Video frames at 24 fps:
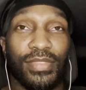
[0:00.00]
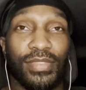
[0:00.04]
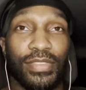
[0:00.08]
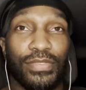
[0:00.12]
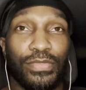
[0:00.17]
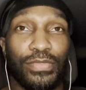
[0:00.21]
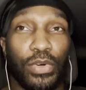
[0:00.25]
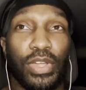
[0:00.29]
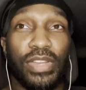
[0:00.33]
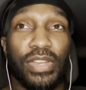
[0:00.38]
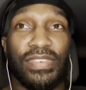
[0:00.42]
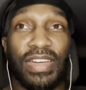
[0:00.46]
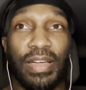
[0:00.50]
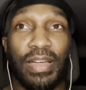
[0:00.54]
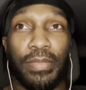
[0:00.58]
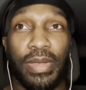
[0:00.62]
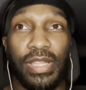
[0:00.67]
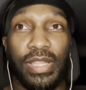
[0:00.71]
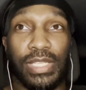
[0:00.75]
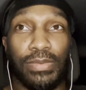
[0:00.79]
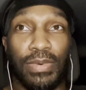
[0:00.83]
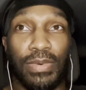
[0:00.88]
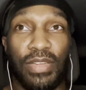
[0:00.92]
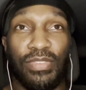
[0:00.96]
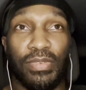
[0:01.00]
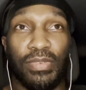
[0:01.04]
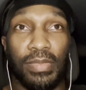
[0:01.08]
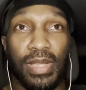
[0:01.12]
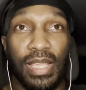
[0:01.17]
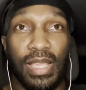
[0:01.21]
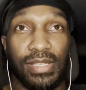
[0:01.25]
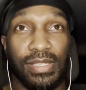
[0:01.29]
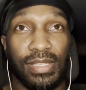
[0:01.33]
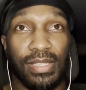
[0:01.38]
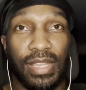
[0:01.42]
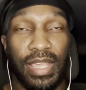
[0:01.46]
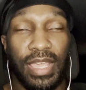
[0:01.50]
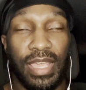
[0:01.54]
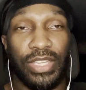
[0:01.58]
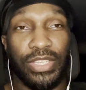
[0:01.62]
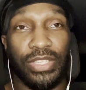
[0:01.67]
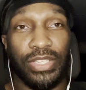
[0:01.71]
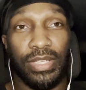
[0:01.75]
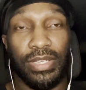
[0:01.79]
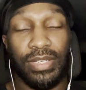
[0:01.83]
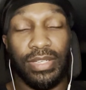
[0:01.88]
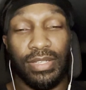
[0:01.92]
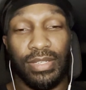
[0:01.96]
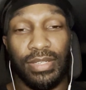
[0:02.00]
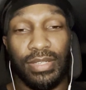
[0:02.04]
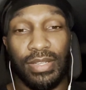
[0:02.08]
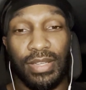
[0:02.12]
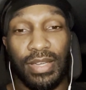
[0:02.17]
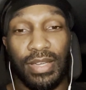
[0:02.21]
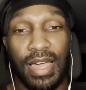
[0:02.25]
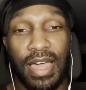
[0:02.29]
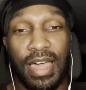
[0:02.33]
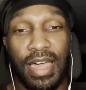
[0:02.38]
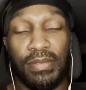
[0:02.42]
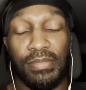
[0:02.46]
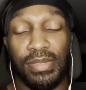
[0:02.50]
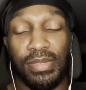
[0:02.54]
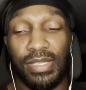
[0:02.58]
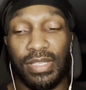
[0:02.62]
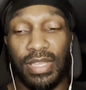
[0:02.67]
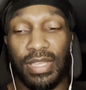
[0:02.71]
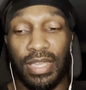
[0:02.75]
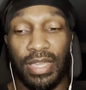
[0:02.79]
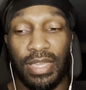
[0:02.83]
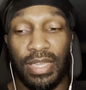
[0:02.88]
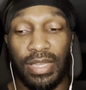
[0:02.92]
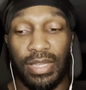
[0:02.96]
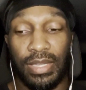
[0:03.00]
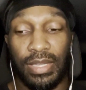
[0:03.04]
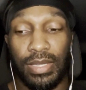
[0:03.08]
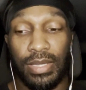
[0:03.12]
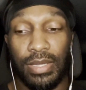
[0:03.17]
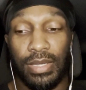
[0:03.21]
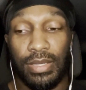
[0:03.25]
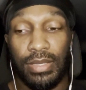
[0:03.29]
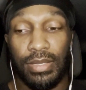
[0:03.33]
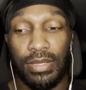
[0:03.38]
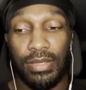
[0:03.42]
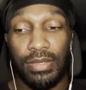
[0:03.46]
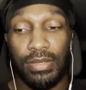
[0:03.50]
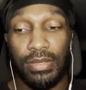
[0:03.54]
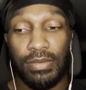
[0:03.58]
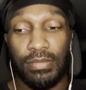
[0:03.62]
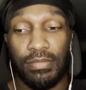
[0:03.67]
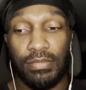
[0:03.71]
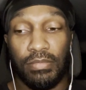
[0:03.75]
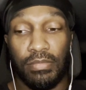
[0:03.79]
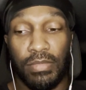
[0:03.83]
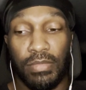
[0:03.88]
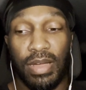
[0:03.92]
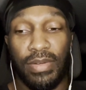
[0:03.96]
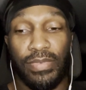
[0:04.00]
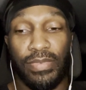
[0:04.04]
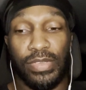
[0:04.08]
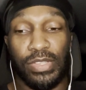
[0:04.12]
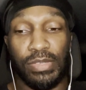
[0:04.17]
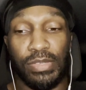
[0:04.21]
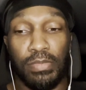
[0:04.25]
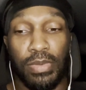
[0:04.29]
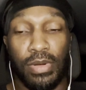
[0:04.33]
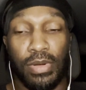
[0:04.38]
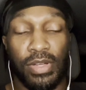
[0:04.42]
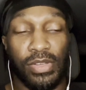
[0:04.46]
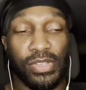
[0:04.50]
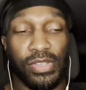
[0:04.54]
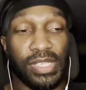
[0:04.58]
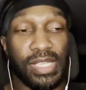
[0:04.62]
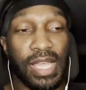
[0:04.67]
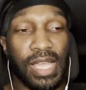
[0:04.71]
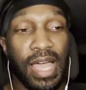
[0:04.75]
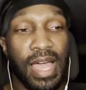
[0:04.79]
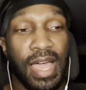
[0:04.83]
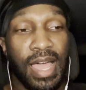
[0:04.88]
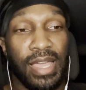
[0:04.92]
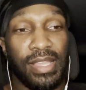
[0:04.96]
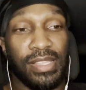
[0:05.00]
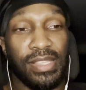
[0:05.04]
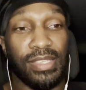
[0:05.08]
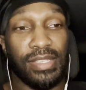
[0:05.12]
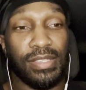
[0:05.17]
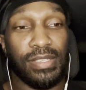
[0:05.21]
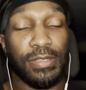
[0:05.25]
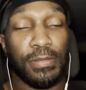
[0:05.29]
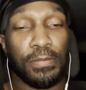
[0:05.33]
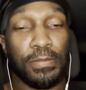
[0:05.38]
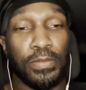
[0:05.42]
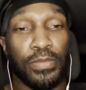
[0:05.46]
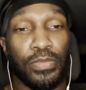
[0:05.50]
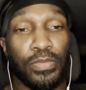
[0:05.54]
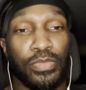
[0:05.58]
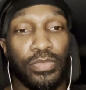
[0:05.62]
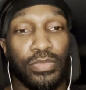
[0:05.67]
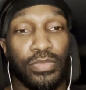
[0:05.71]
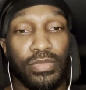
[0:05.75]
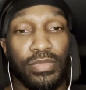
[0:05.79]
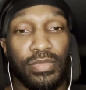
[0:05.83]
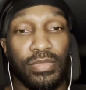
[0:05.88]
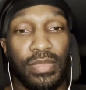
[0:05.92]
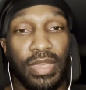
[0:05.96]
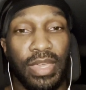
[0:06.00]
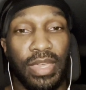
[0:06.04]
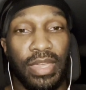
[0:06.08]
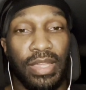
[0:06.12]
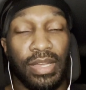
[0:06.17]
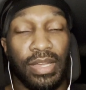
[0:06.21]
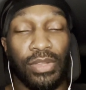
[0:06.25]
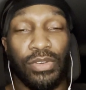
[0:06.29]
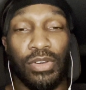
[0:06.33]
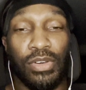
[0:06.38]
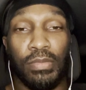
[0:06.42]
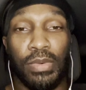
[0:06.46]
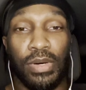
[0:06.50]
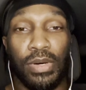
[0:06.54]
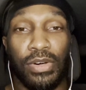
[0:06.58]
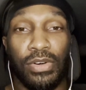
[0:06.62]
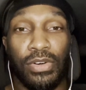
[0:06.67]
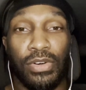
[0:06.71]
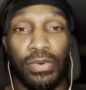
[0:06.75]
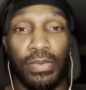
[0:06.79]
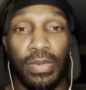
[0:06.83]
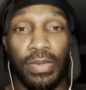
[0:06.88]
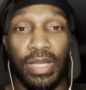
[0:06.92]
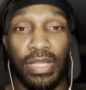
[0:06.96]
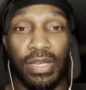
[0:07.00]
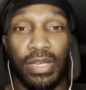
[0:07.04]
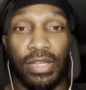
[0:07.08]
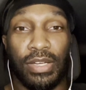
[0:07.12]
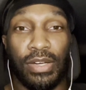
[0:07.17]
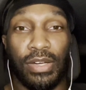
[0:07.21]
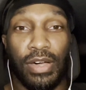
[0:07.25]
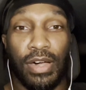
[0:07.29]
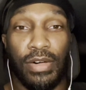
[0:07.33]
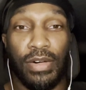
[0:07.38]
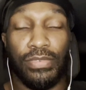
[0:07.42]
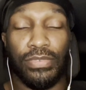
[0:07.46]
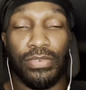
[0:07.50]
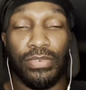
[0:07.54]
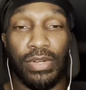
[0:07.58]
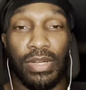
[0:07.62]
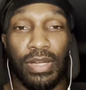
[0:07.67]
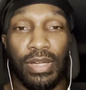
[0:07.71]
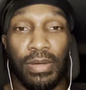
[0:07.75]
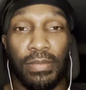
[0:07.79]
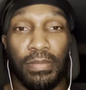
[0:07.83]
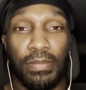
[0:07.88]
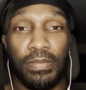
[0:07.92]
45 minutes away from destination, I'm seeing Murfreesboro signs, and lo and behold, we get a call from